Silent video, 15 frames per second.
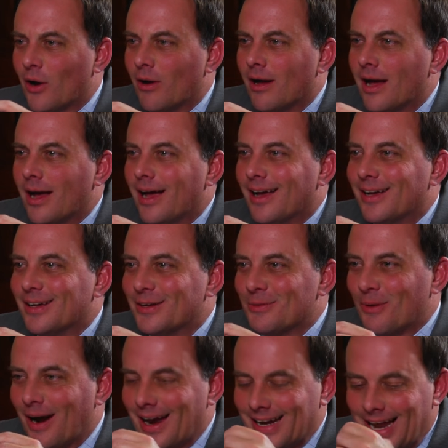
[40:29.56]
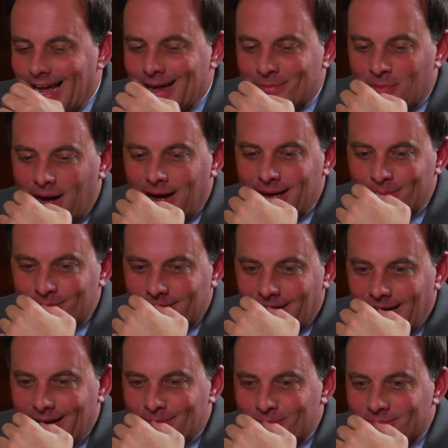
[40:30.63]
talk to the hand. Right,
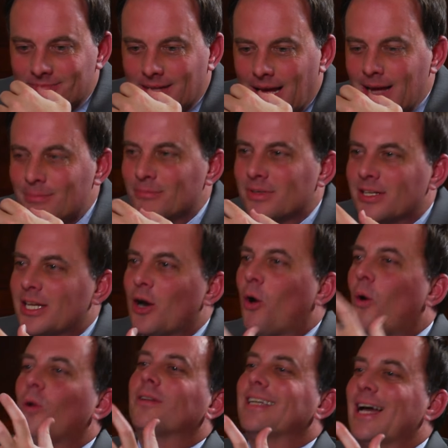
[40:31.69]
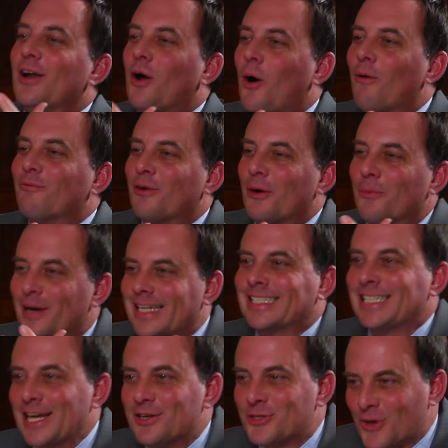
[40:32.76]
I'm holding out hope for Rick
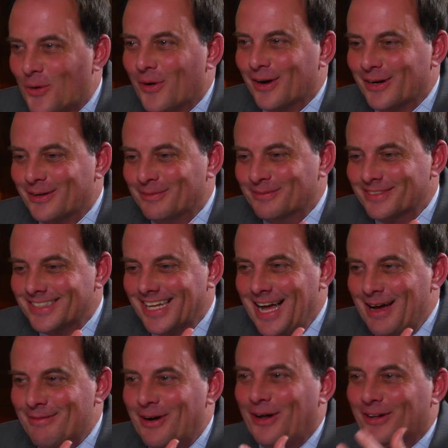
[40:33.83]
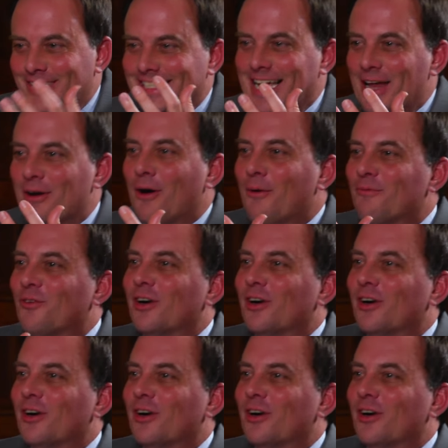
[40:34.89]
Santorum. I'm holding out hope